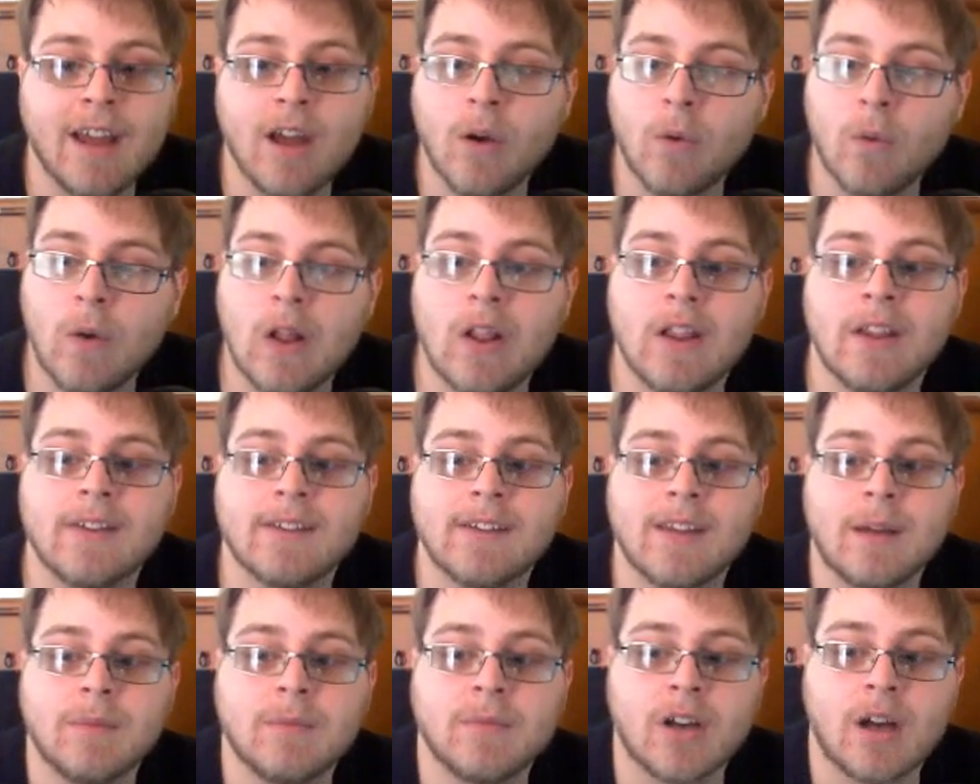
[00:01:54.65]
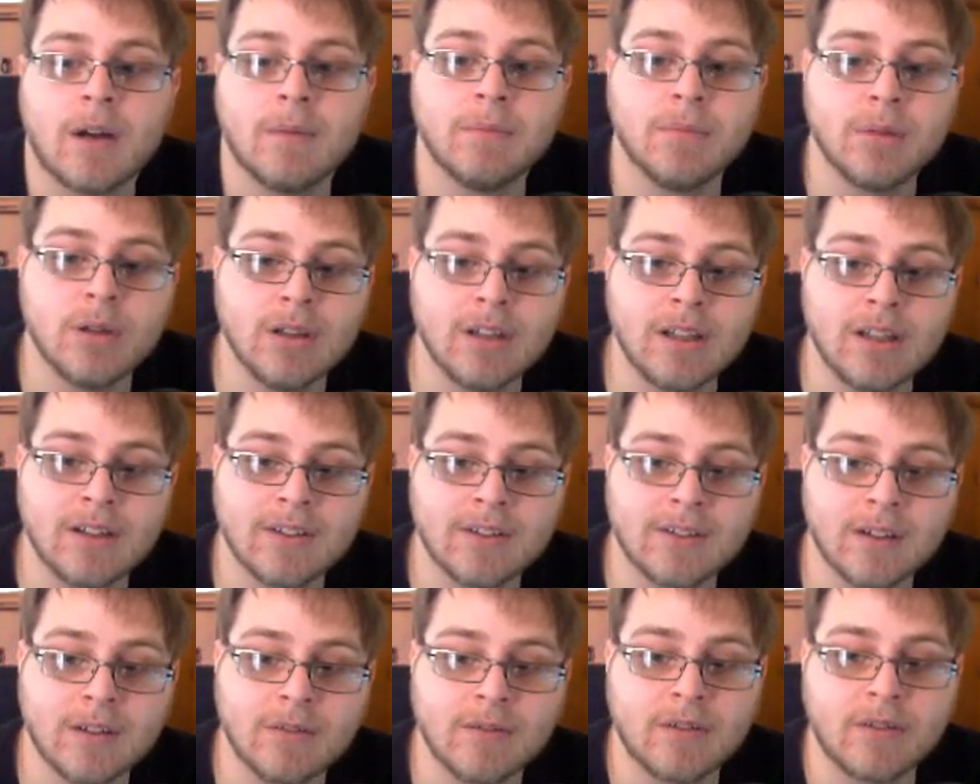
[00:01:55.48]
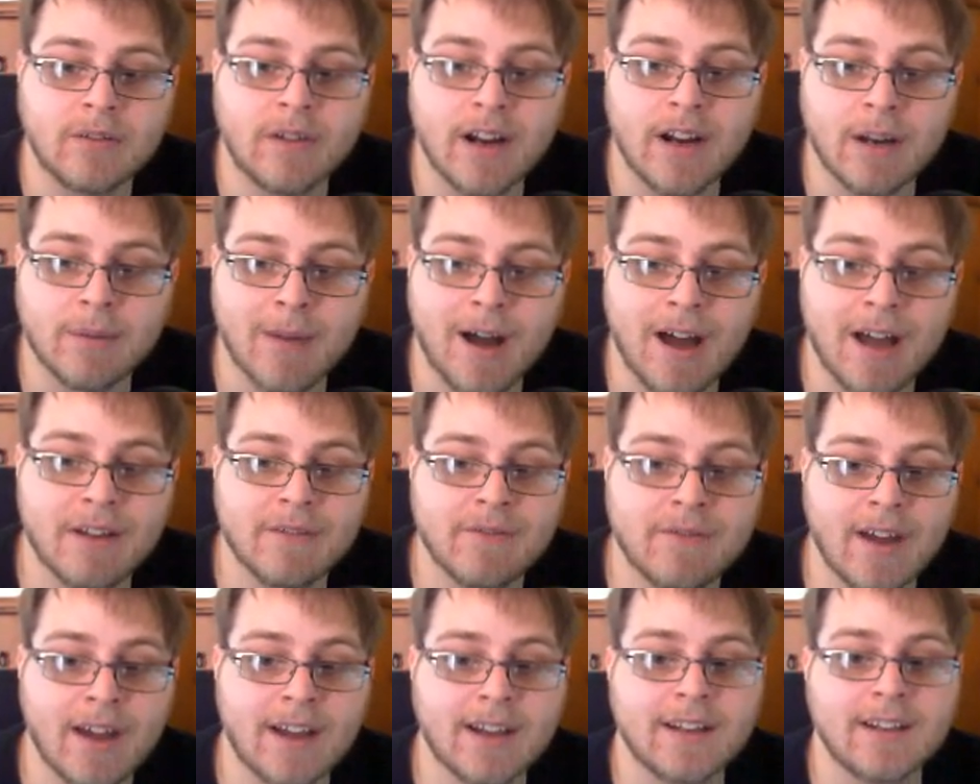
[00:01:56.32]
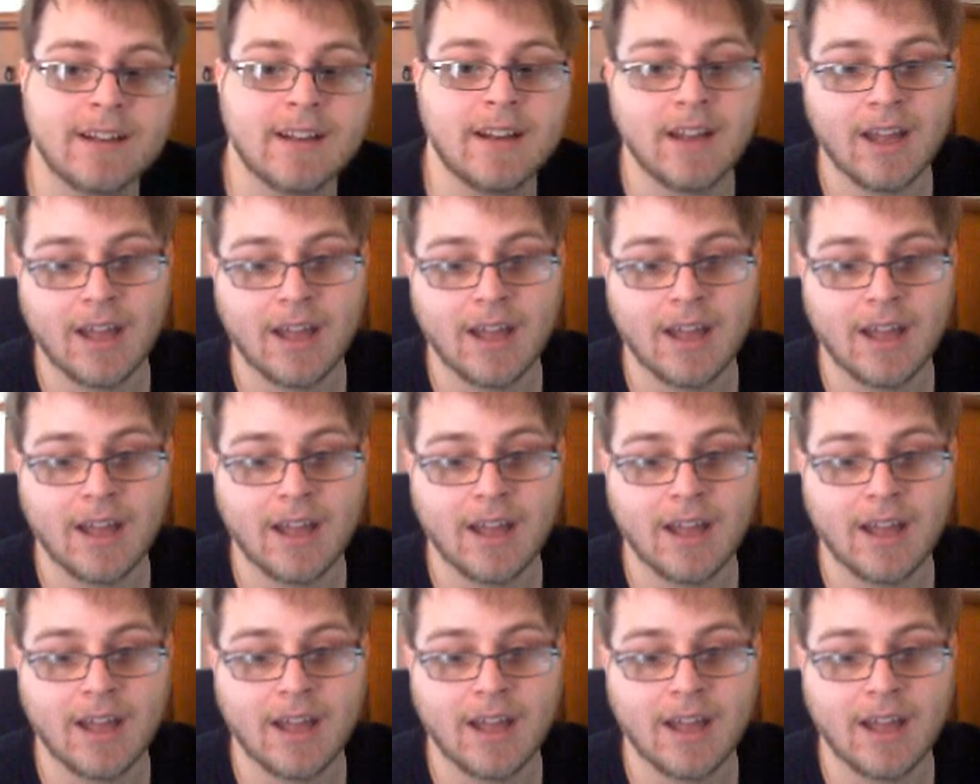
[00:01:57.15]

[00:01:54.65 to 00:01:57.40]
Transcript: while at the same time pulling yourself a random artifact.